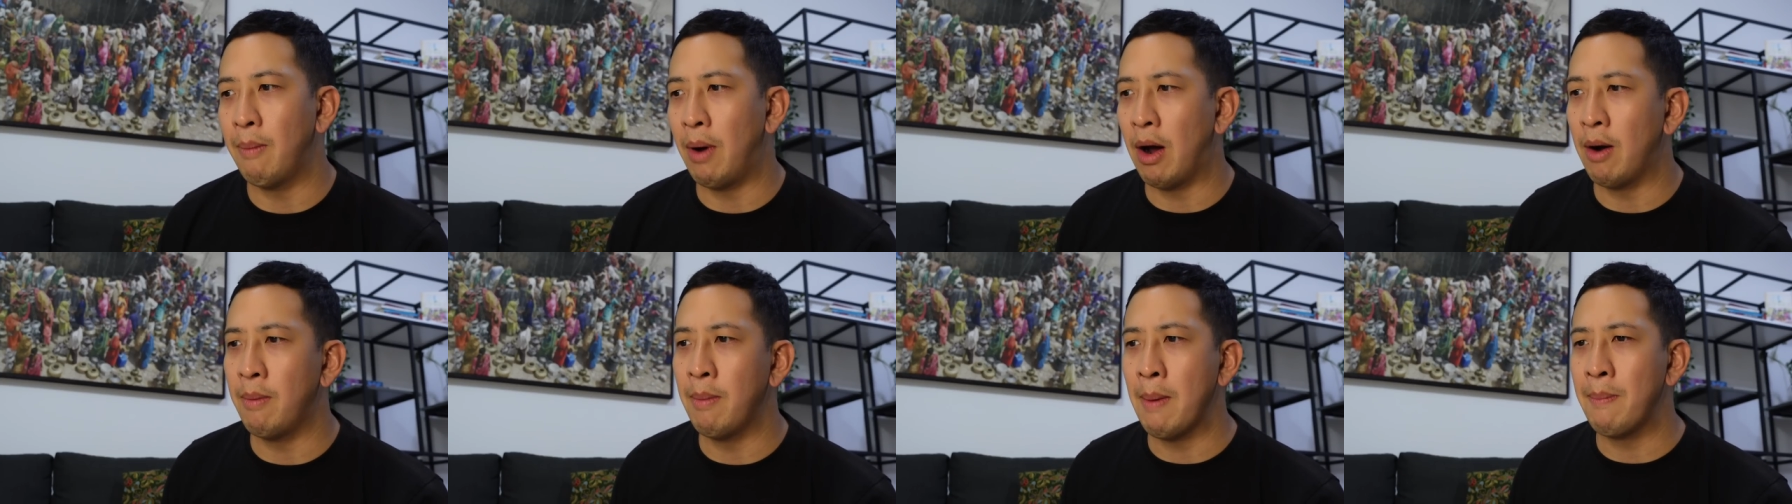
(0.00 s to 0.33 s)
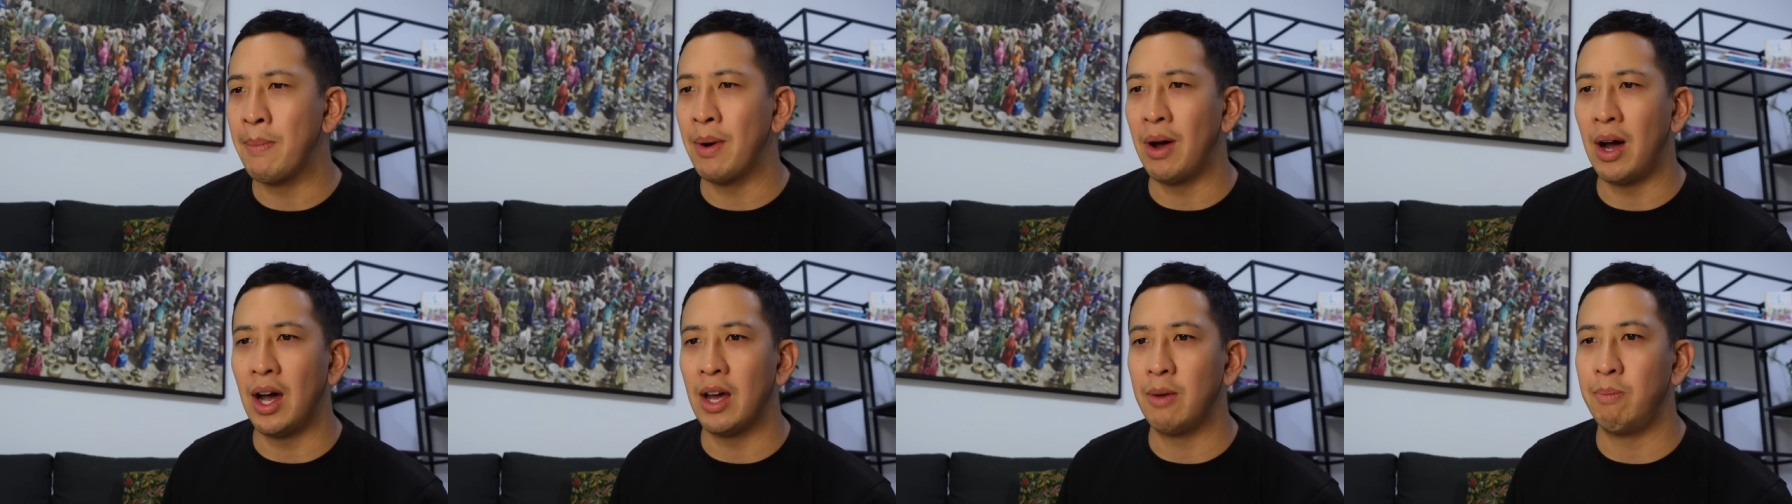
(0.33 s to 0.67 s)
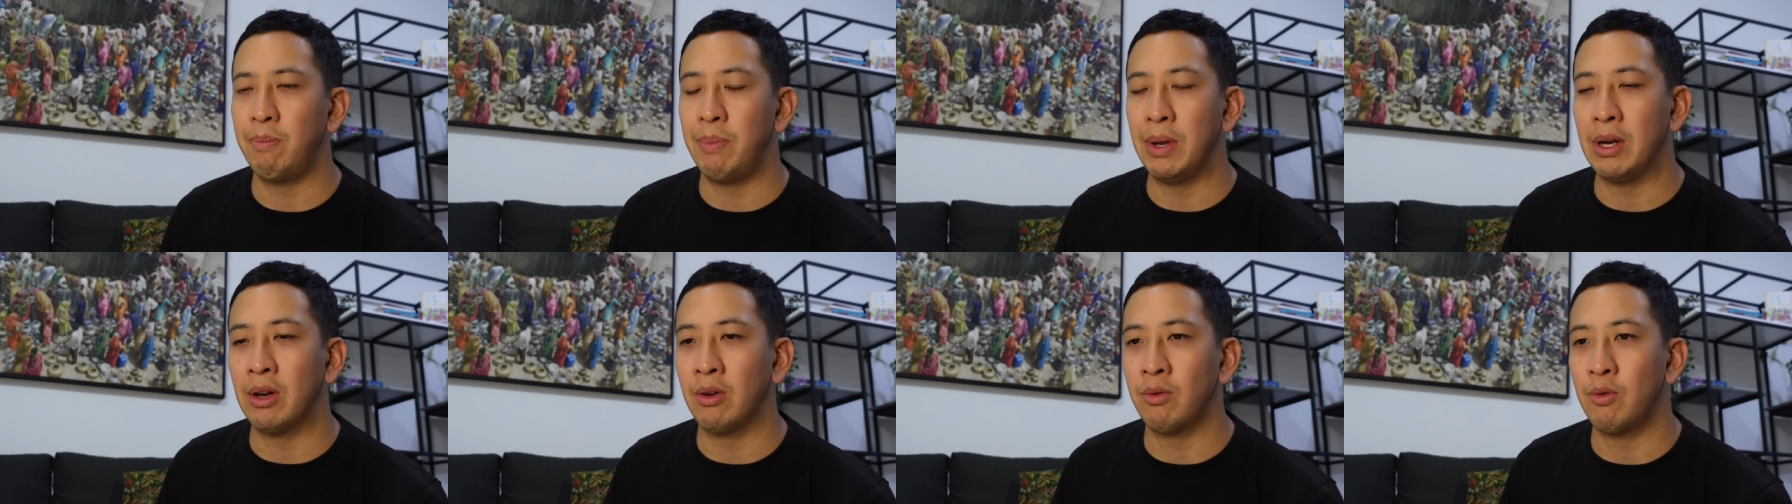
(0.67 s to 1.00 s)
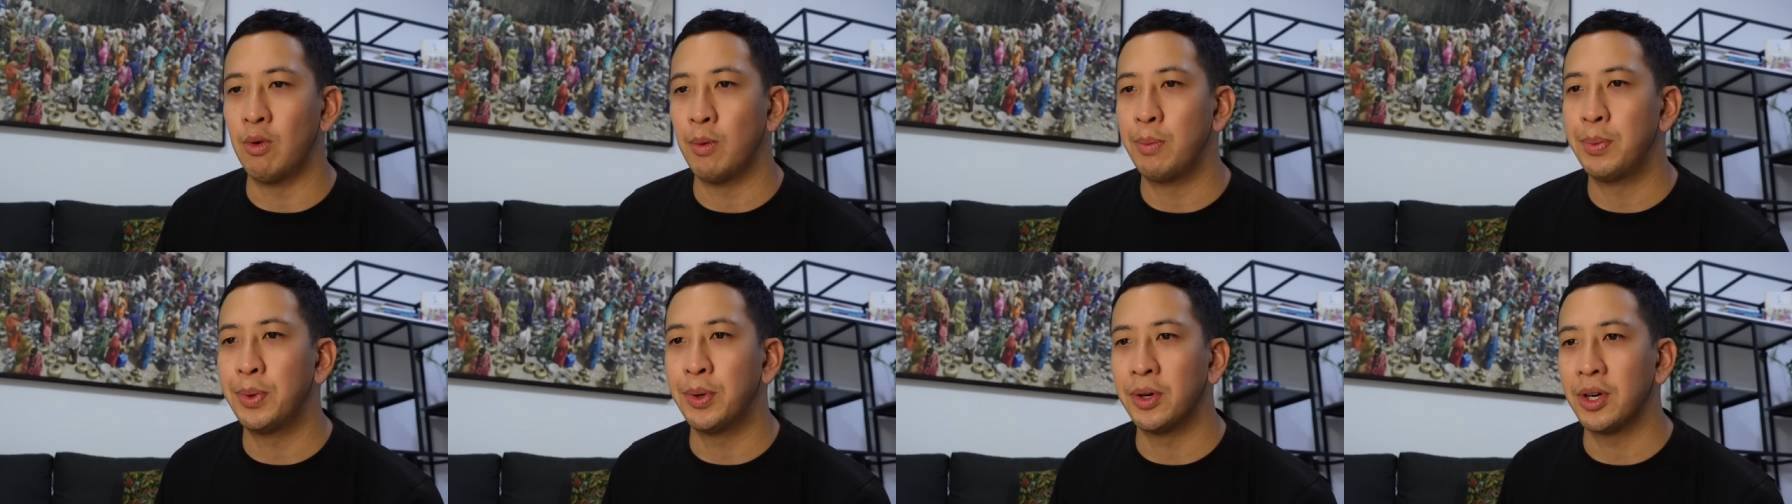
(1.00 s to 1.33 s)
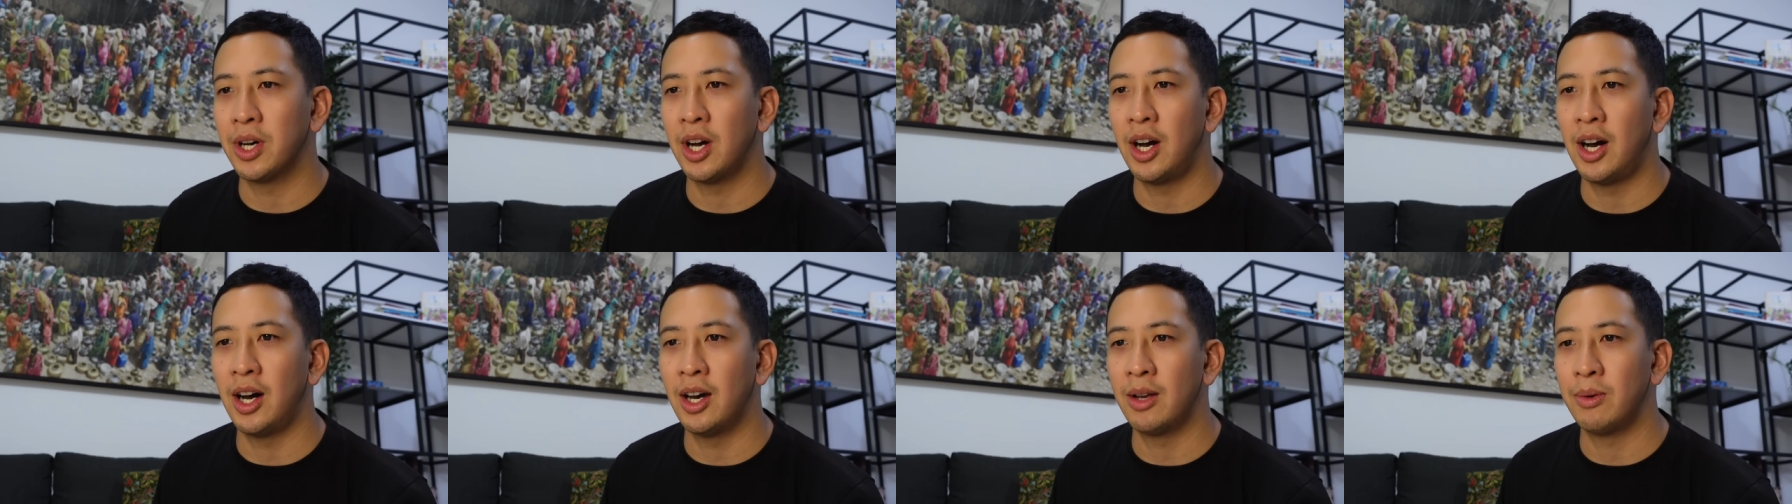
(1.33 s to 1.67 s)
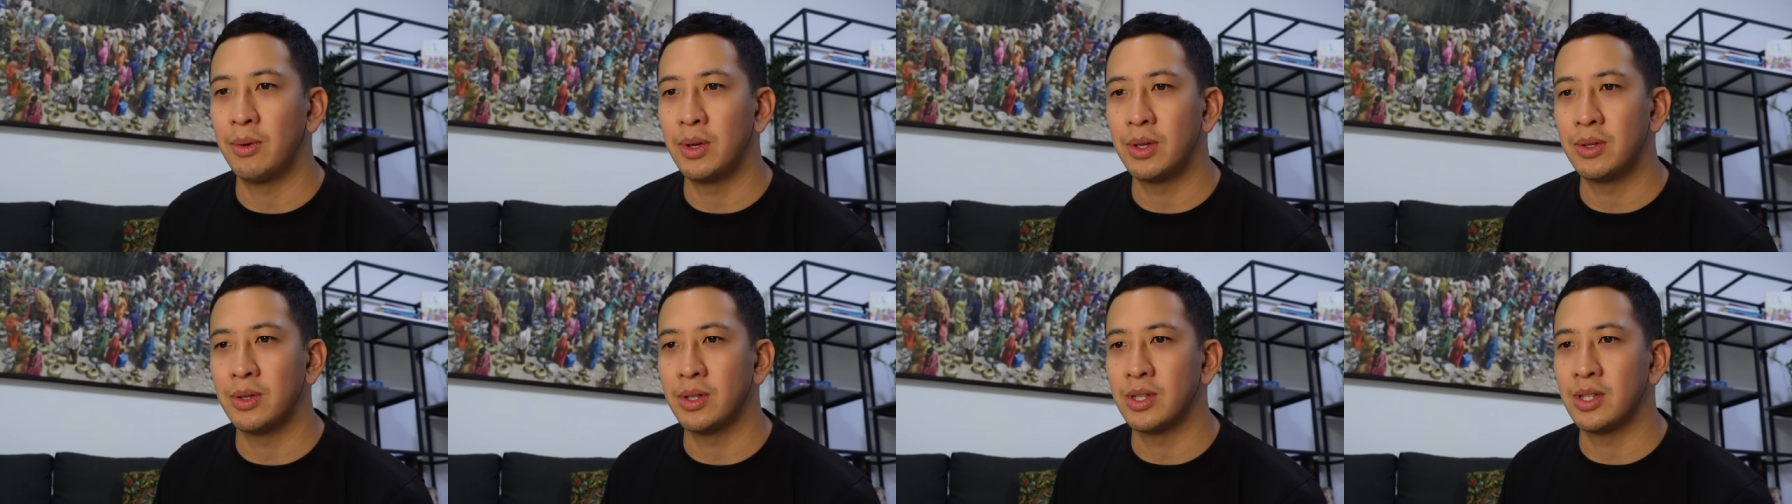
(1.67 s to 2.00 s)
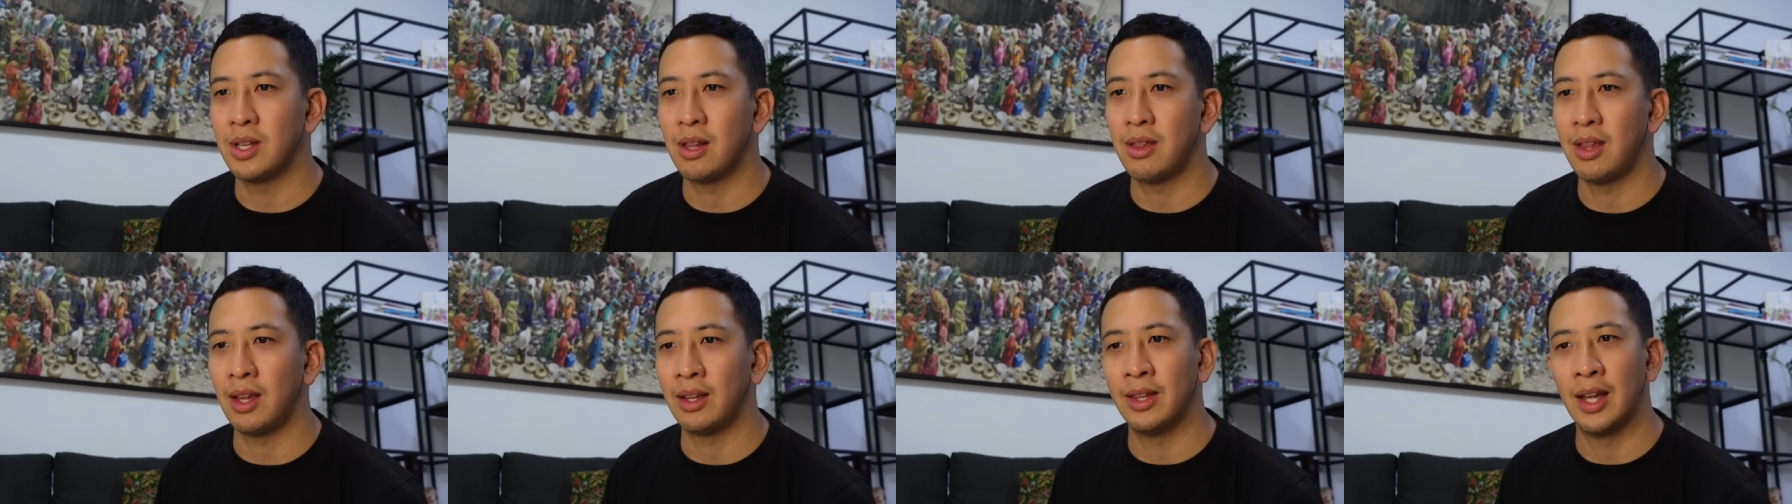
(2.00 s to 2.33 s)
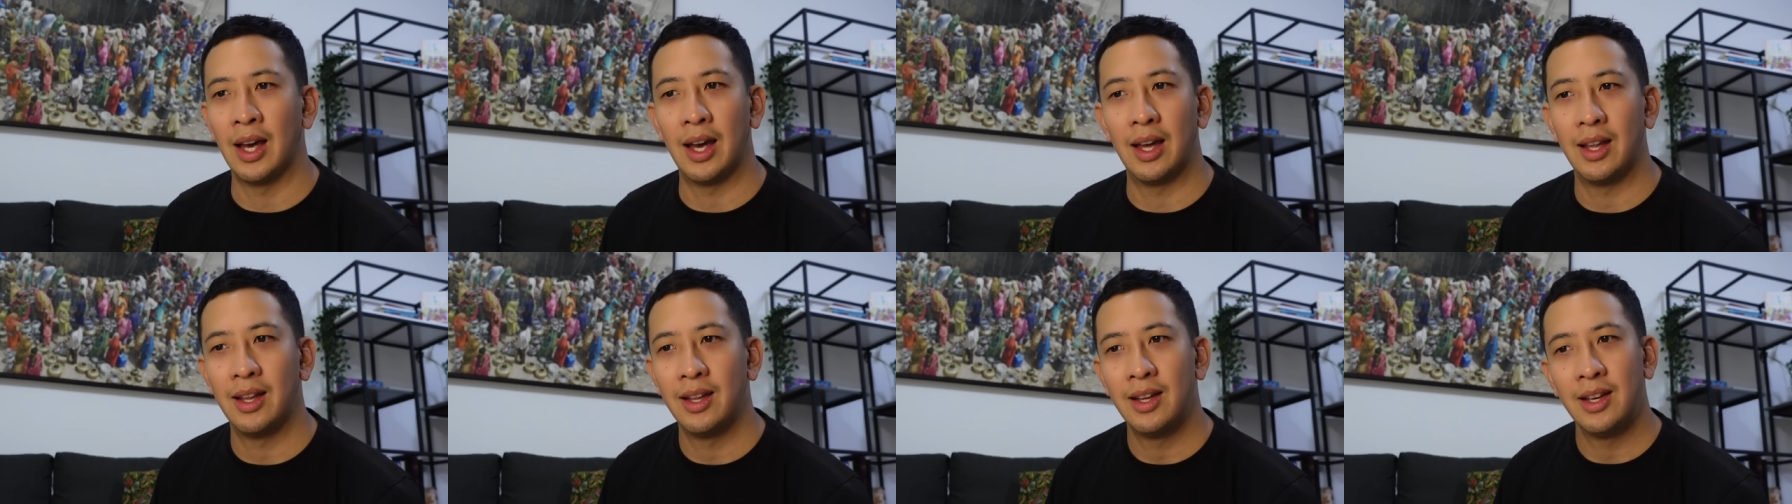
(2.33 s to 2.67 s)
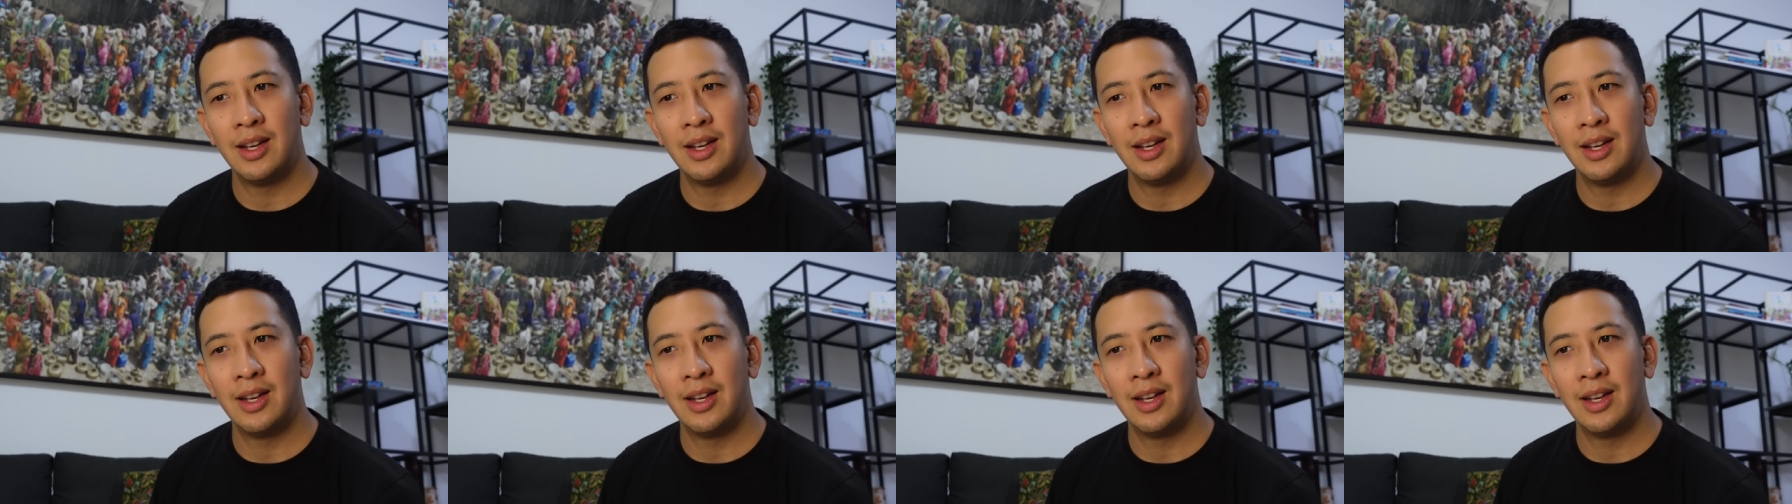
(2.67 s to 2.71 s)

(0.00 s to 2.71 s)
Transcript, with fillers: I remember I'd been on report card, which was a thing that